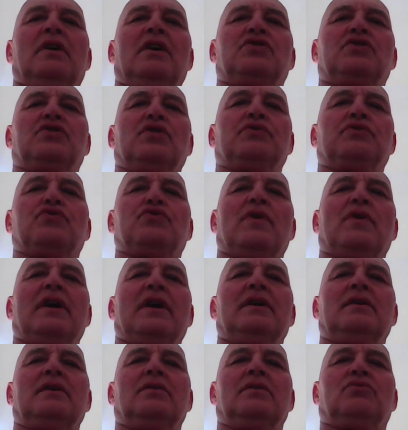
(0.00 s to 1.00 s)
I should try
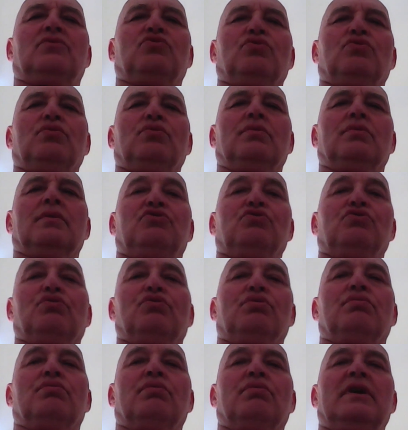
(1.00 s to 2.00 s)
to
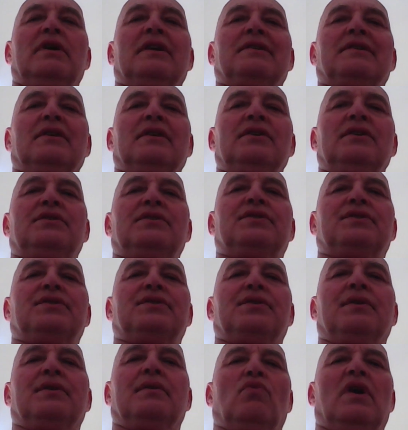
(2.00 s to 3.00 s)
do at
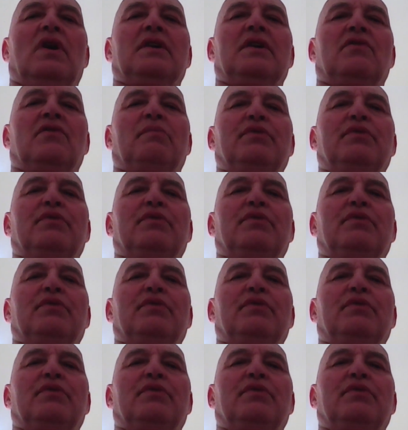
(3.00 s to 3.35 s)
least one